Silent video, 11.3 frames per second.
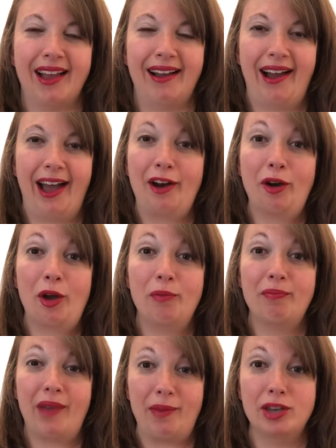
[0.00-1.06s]
I don't know,
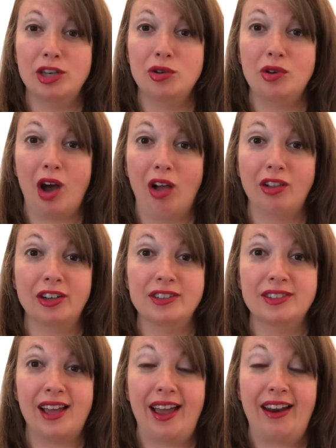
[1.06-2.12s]
maybe
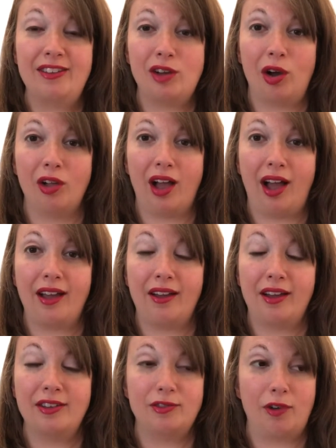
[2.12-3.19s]
$2. And it's all,
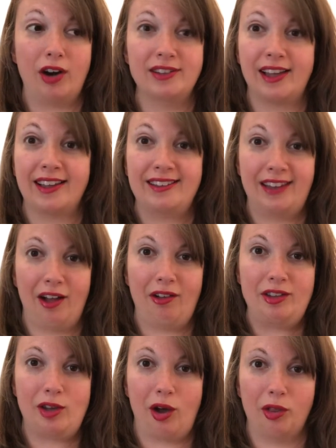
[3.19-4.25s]
as far as I can tell,
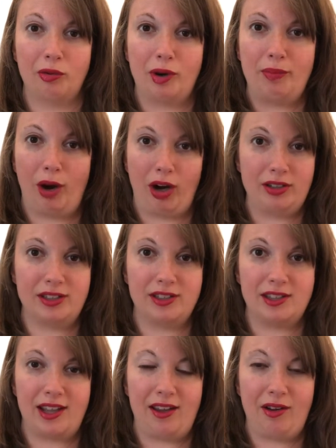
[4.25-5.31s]
it's all 3 parts.
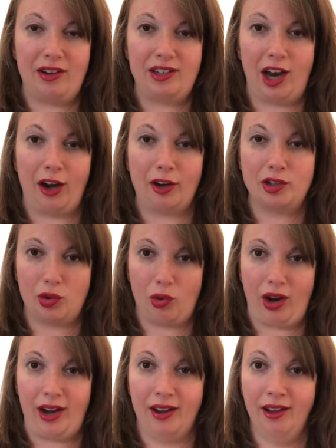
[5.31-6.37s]
It's the entire
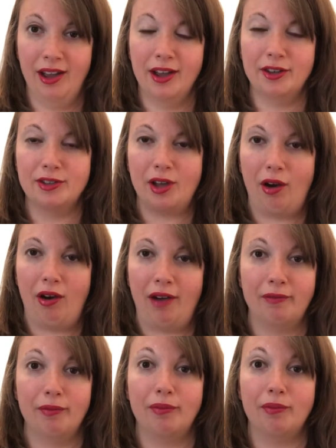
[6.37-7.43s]
story. So
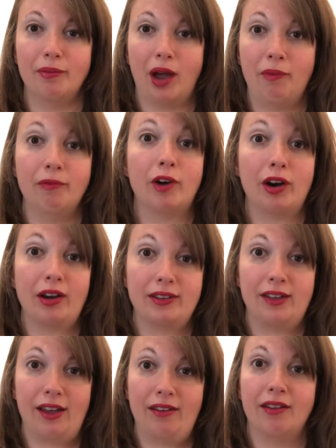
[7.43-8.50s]
I'm very
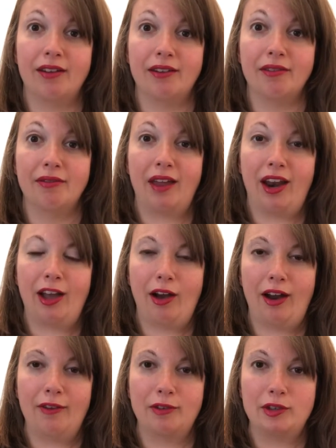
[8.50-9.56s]
excited that I
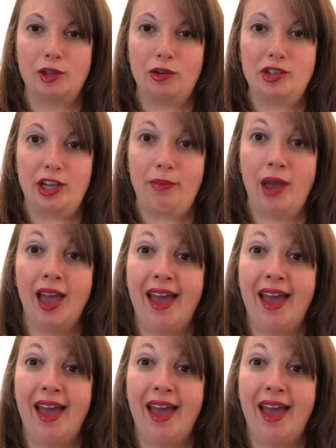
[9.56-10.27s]
got it for so cheap.